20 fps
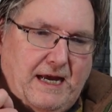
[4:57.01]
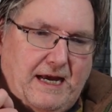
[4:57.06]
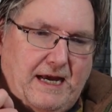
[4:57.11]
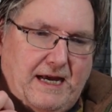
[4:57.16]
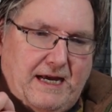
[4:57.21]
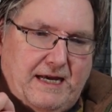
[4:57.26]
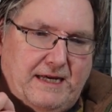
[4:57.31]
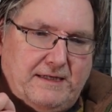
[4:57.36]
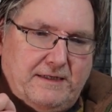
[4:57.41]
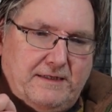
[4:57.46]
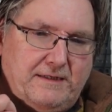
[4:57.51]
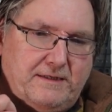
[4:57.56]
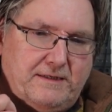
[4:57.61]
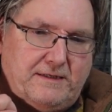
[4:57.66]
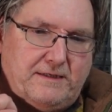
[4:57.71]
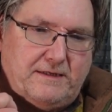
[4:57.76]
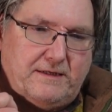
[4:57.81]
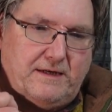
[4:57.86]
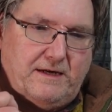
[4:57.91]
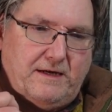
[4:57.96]

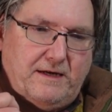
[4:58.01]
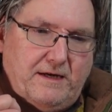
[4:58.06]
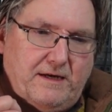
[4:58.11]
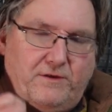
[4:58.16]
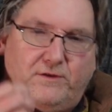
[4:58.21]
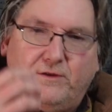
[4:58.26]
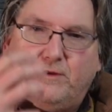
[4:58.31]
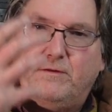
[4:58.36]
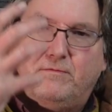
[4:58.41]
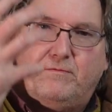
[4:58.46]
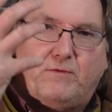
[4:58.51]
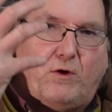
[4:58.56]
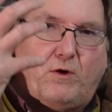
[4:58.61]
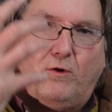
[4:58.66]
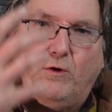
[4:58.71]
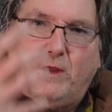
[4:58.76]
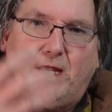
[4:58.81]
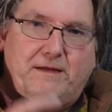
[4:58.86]
And all